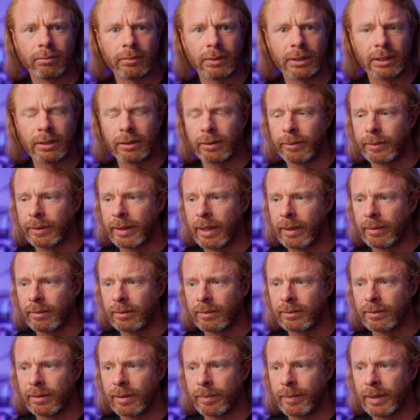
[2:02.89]
I don't know what that
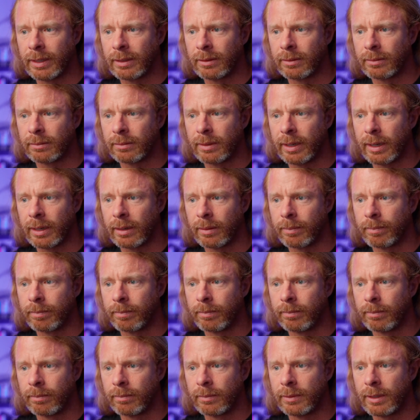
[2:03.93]
is. Does that mean you're taking
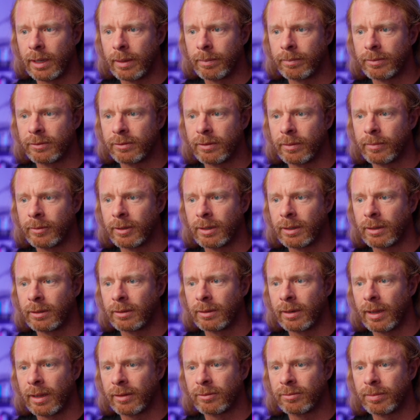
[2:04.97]
a dump somewhere
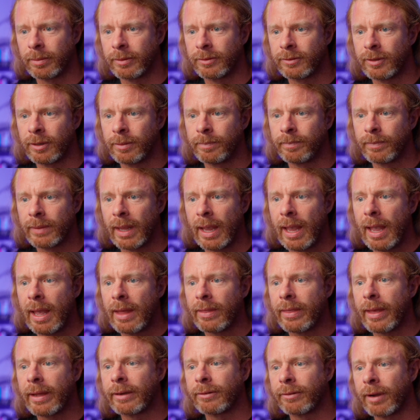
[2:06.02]
you're not supposed to?
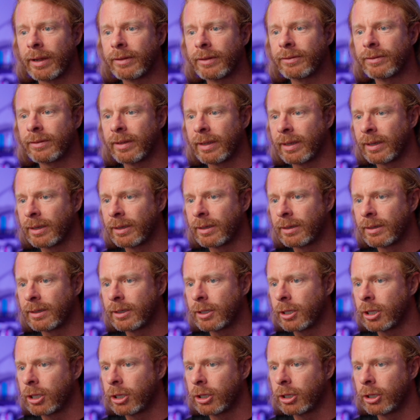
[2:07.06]
That arrest
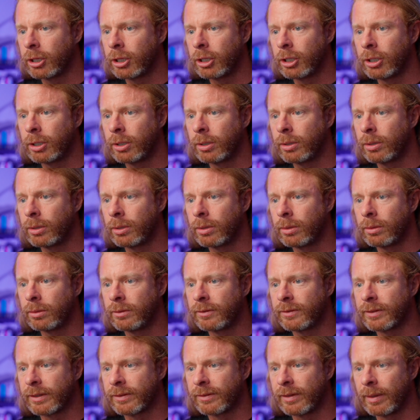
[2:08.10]

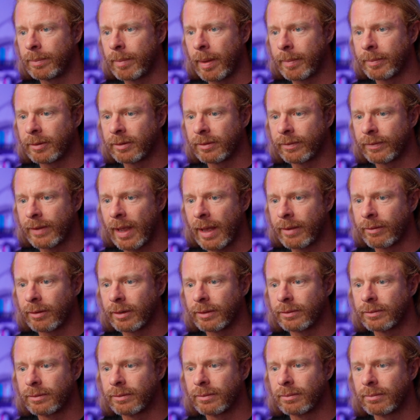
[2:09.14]
includes 16 members of
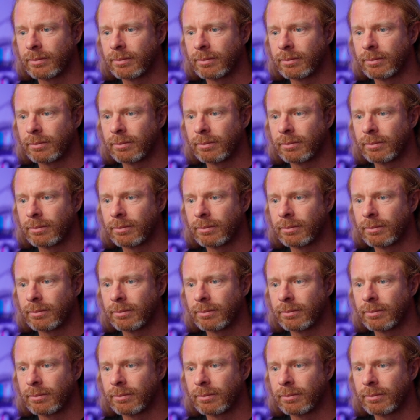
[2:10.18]
Congress.